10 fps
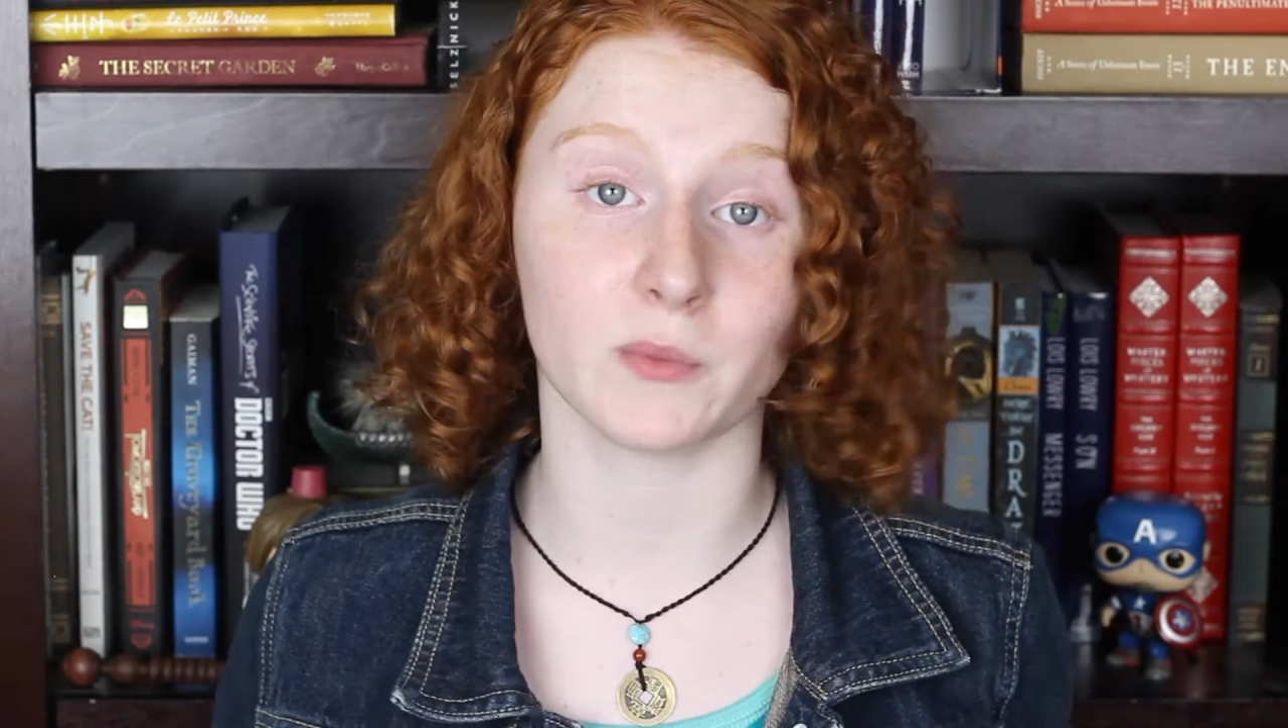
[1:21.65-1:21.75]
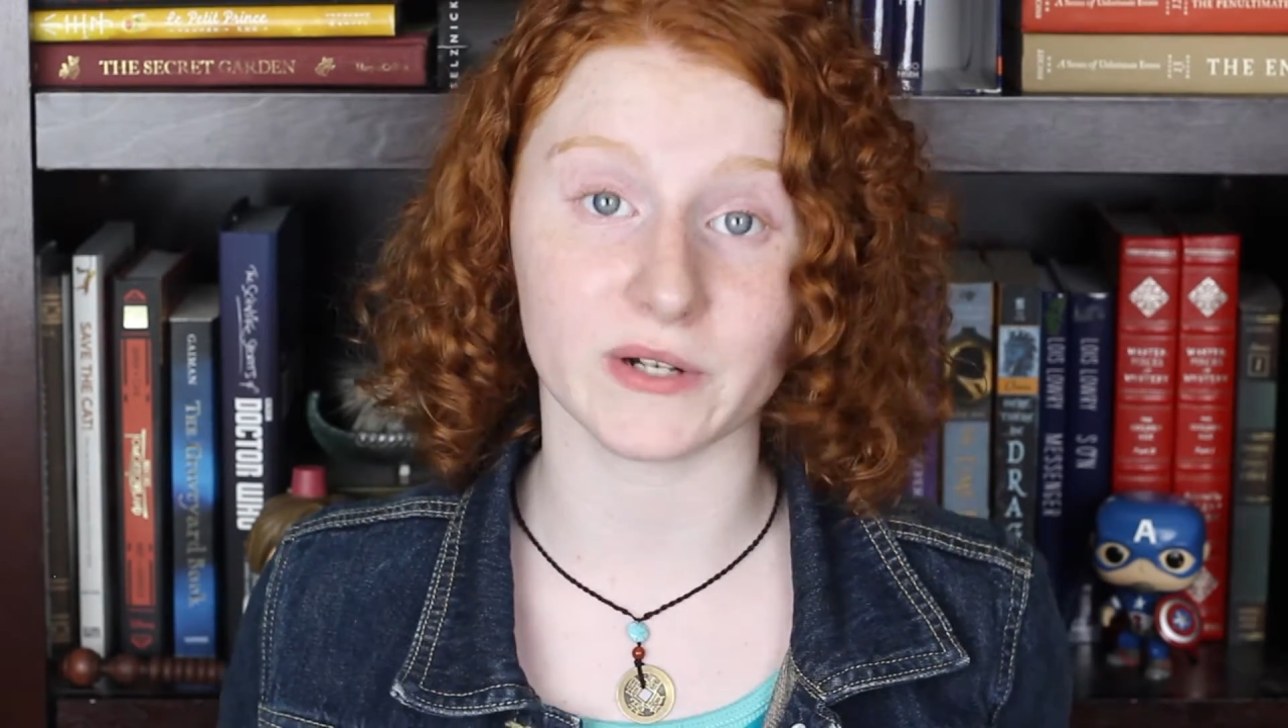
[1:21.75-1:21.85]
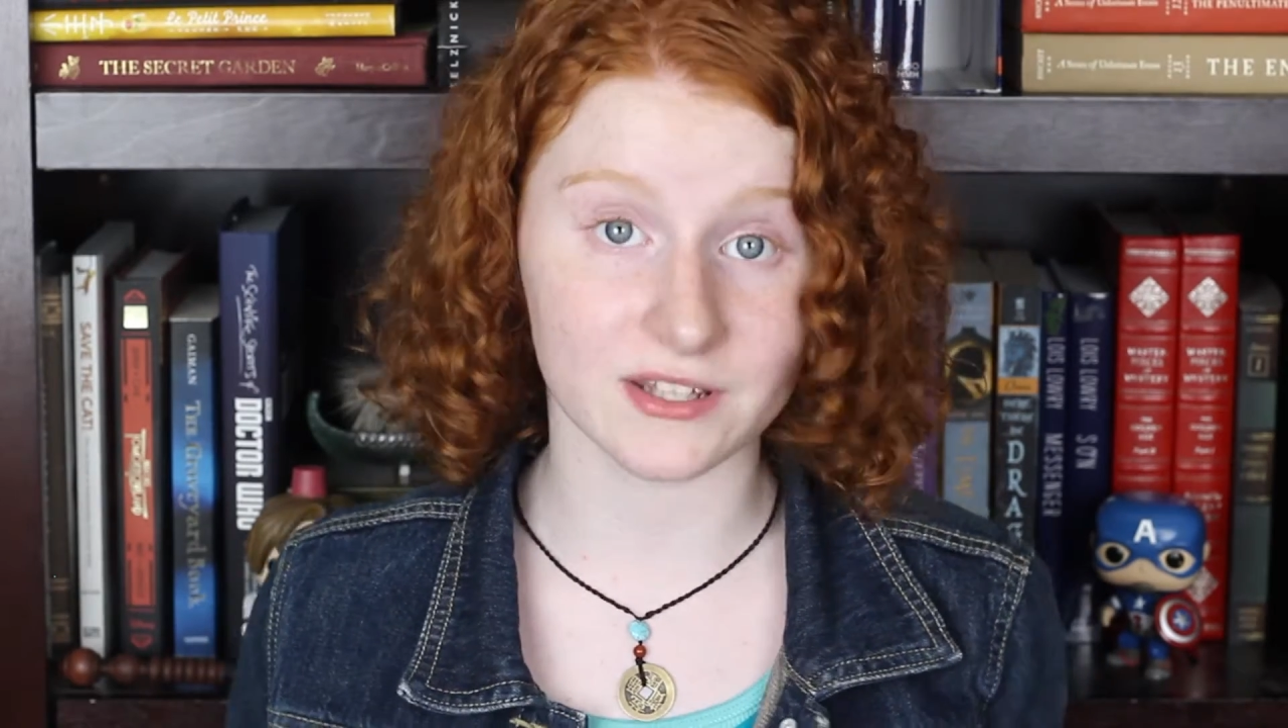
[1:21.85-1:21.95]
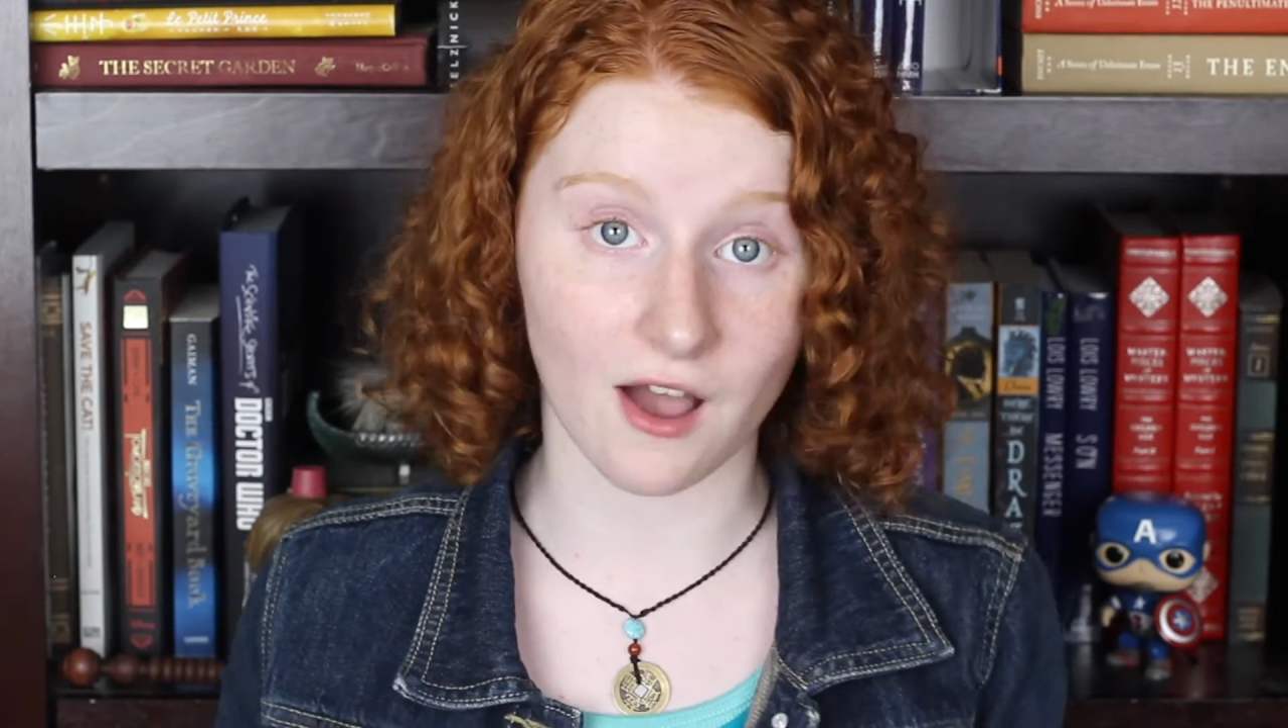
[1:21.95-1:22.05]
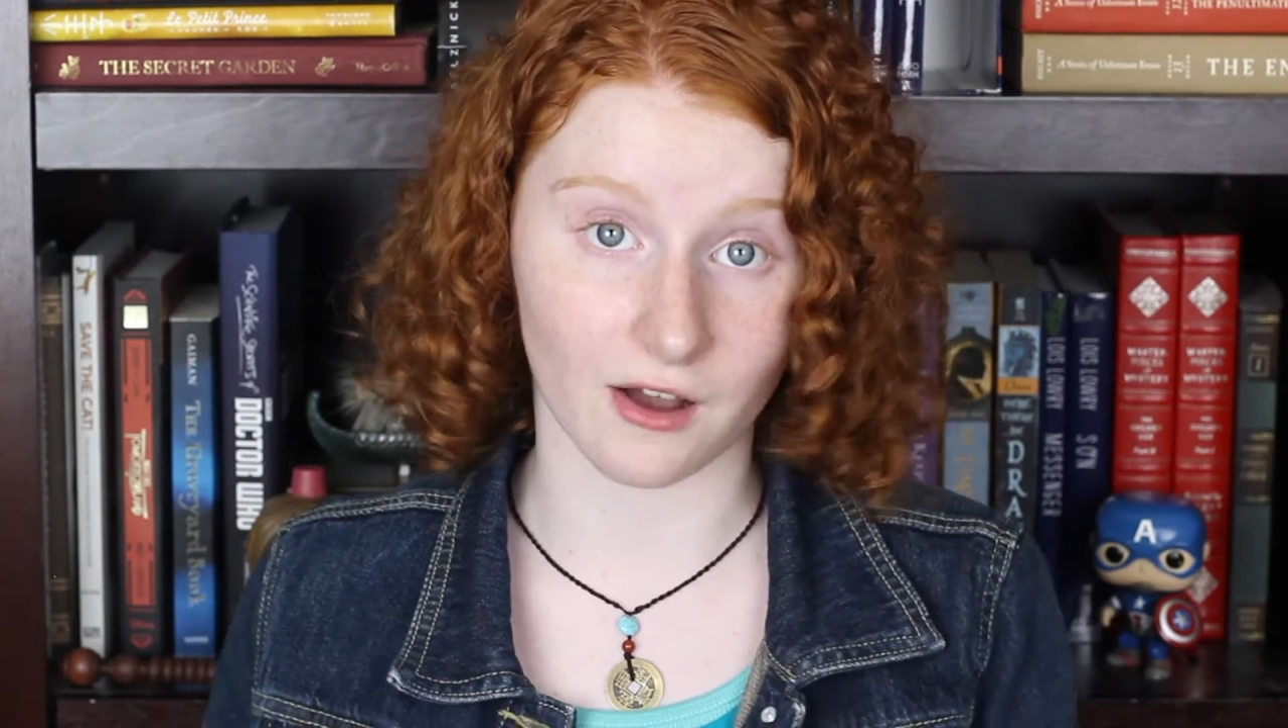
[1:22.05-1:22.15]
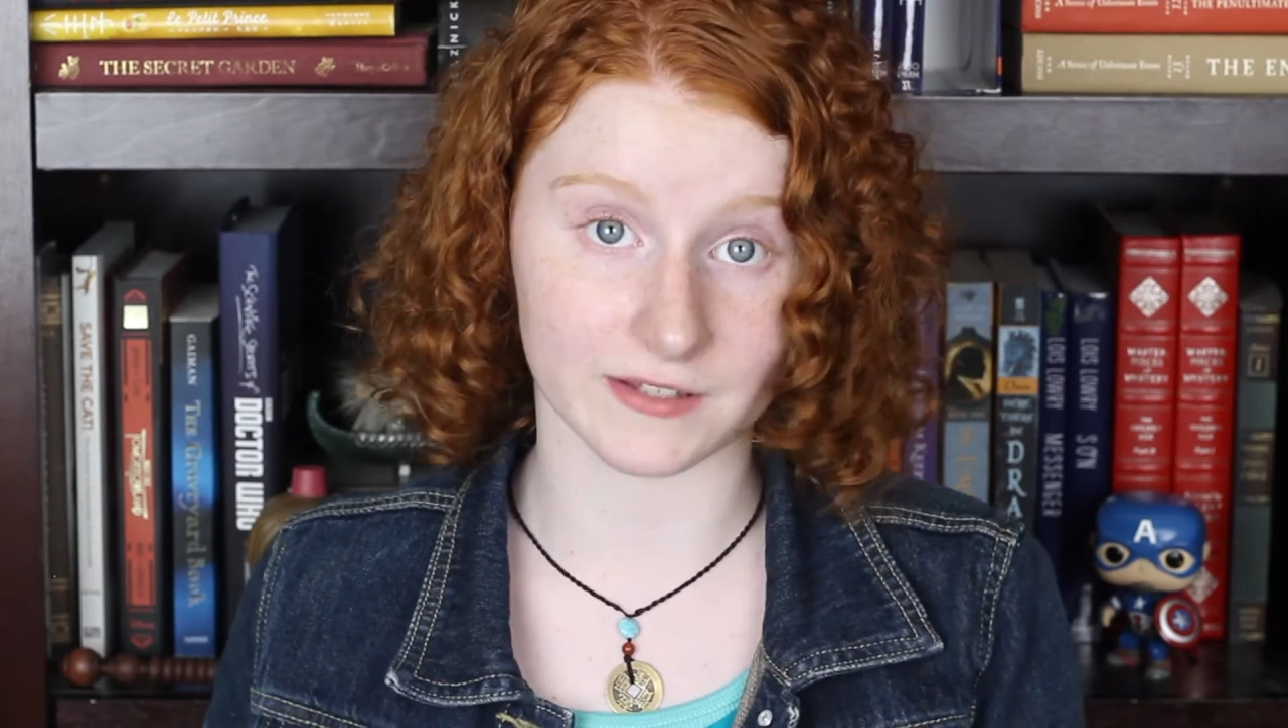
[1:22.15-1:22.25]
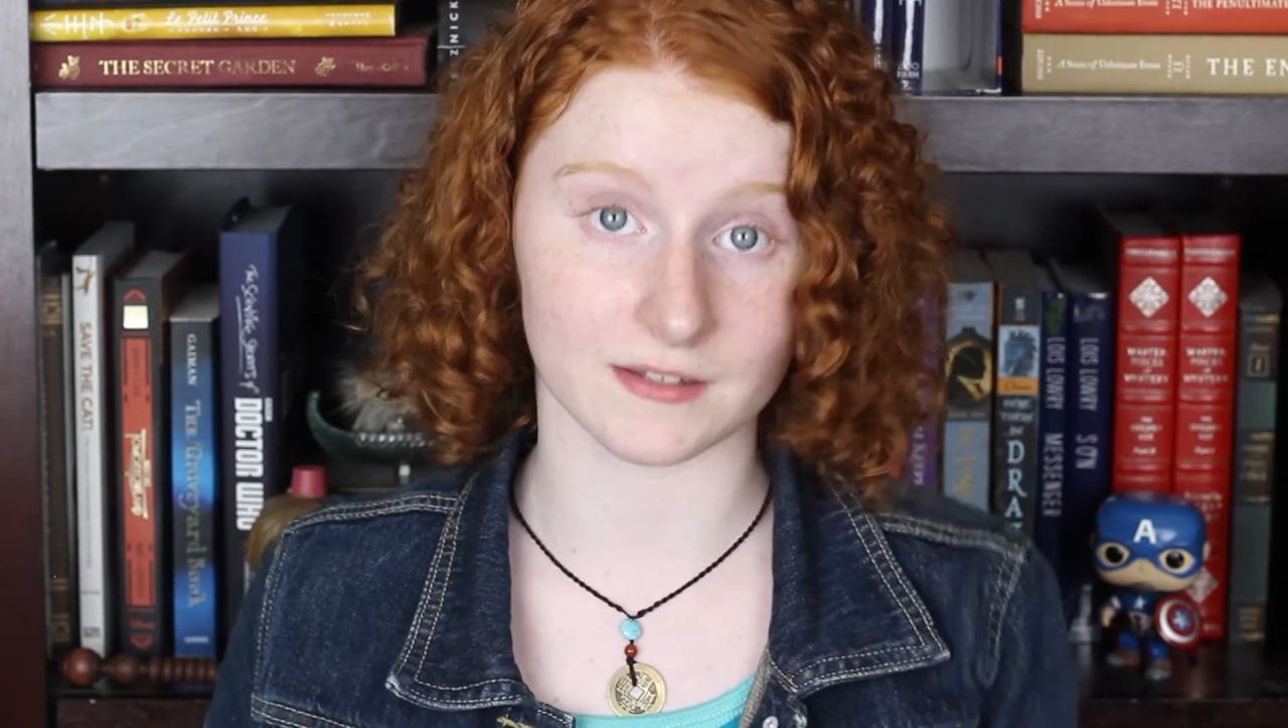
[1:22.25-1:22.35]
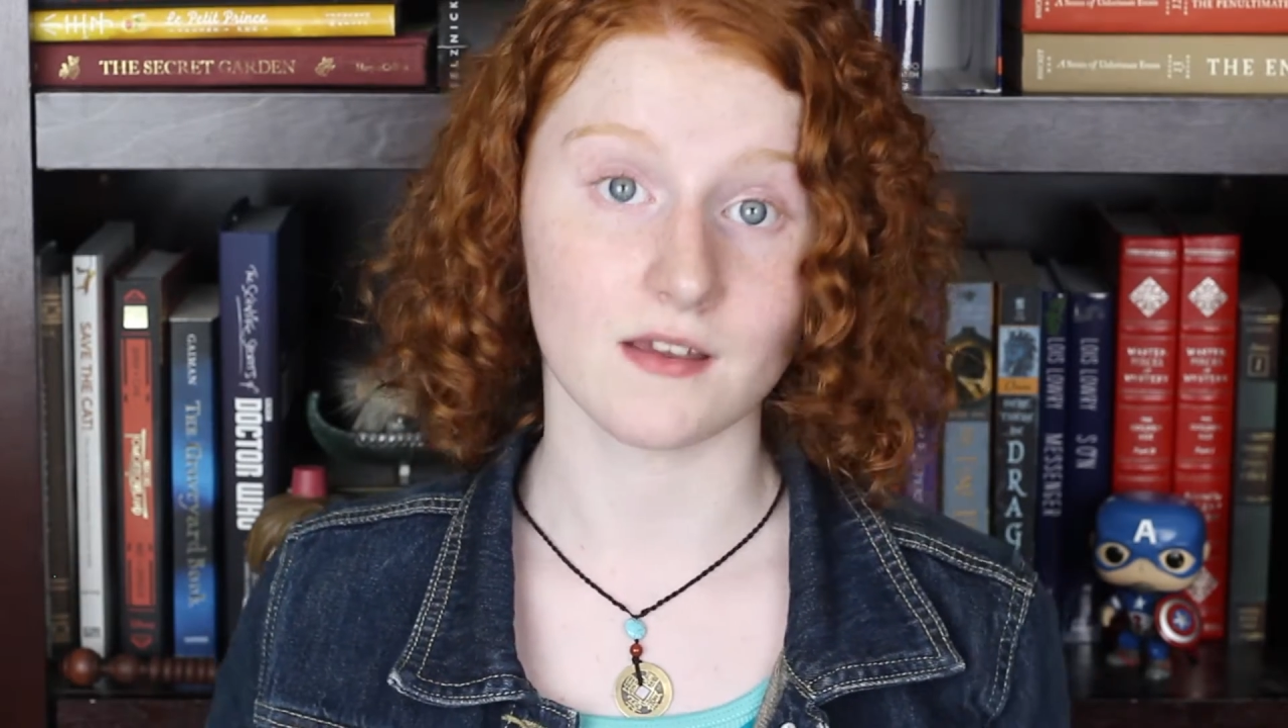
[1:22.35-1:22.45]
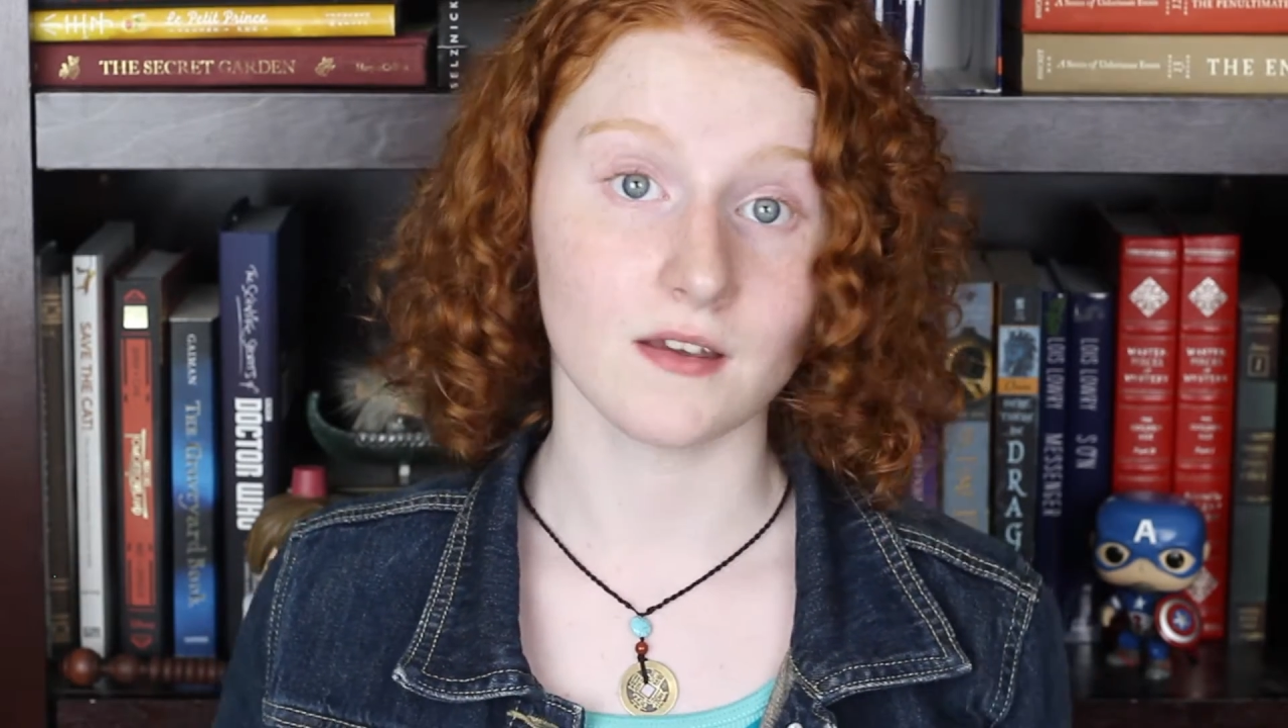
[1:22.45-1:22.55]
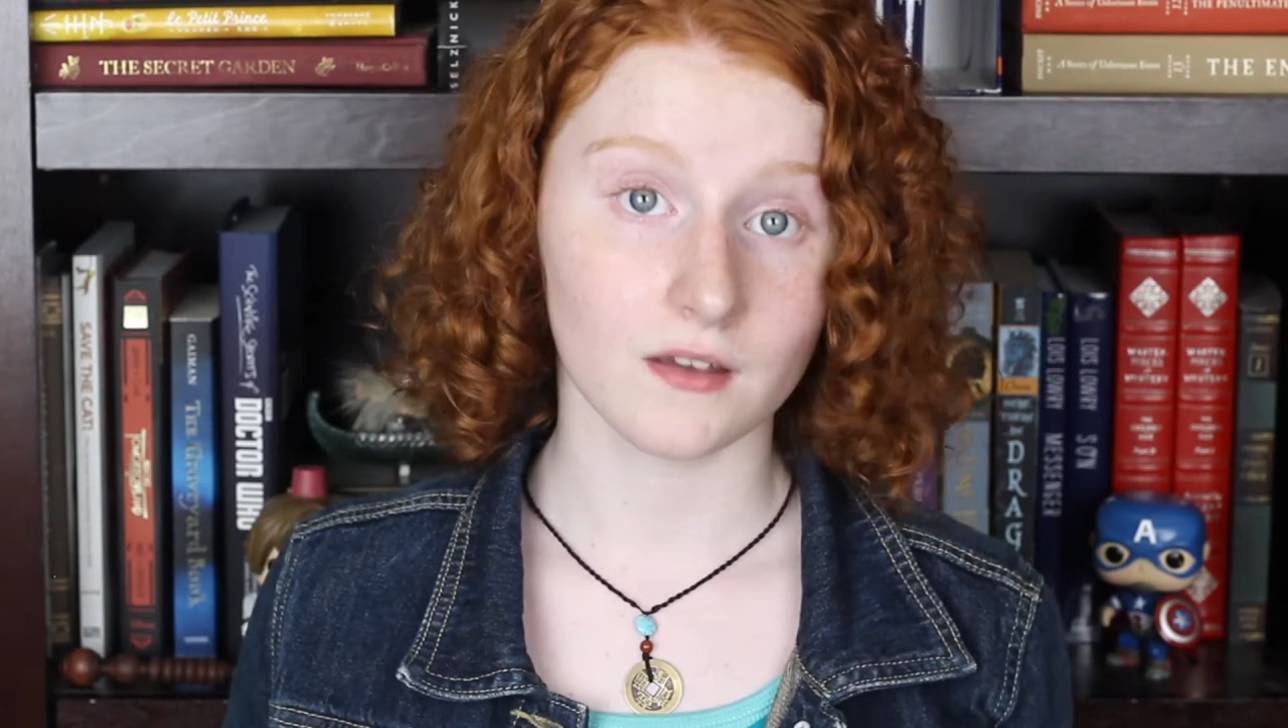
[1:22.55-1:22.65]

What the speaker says: could wear socks.